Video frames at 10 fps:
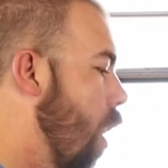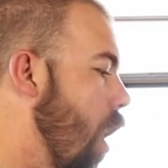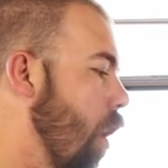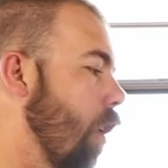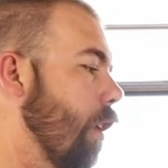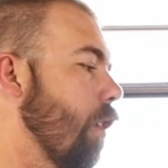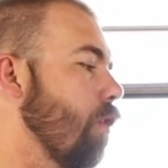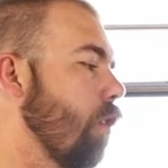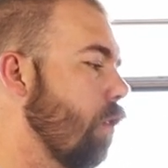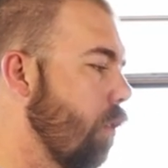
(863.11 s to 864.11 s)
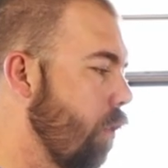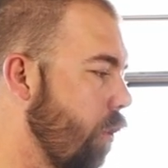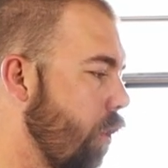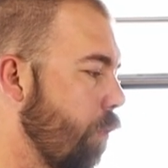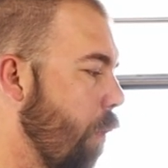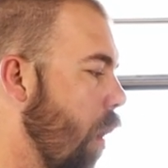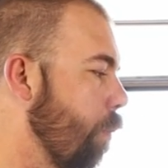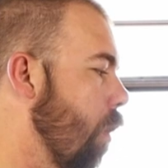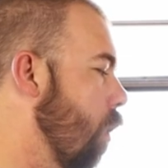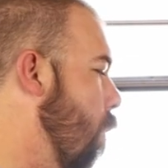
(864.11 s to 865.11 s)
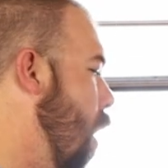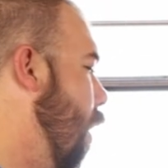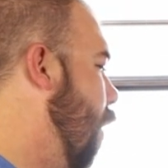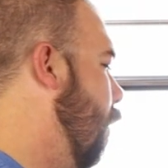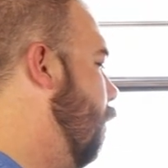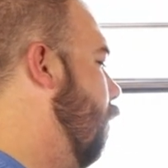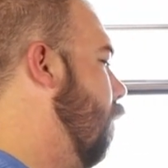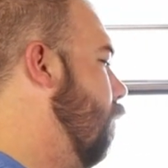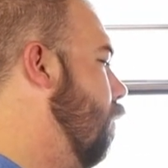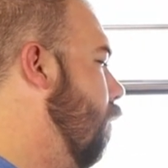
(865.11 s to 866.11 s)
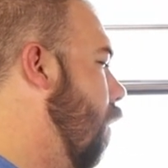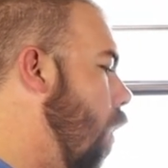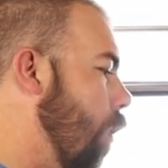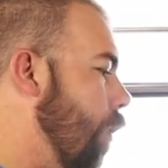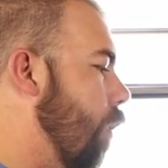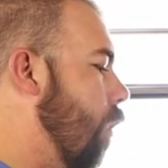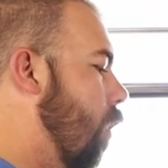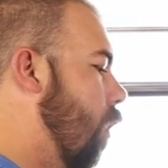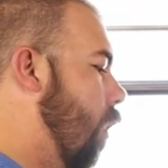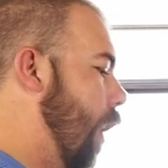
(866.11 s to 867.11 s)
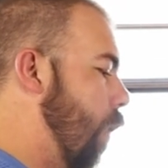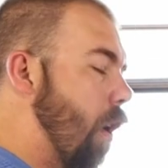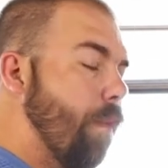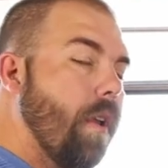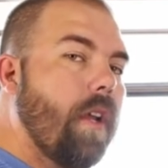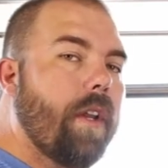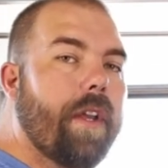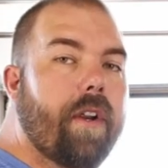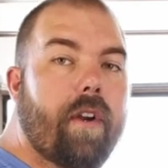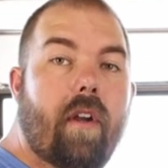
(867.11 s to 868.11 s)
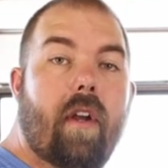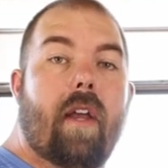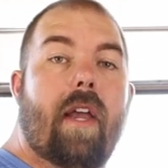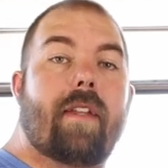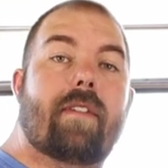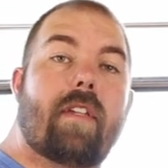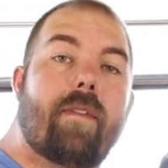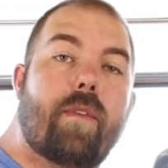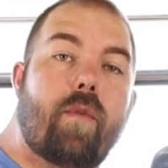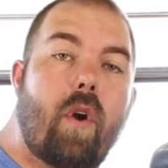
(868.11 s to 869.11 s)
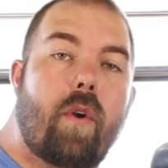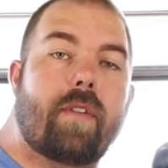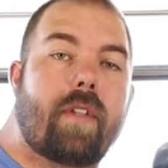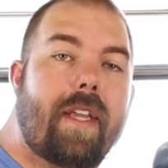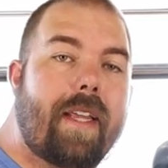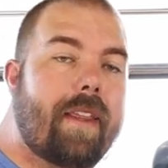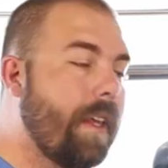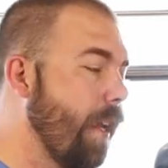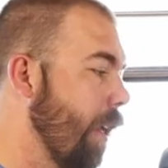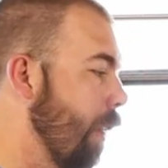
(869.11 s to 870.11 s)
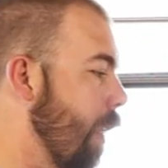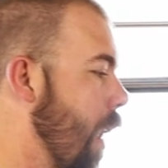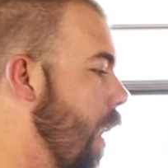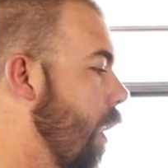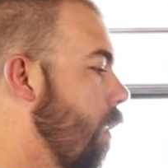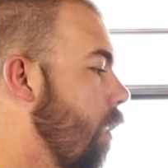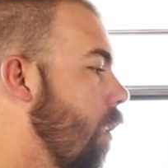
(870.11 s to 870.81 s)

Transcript: look at your spark plug wires, look at all your equipment in here and see if you notice anything that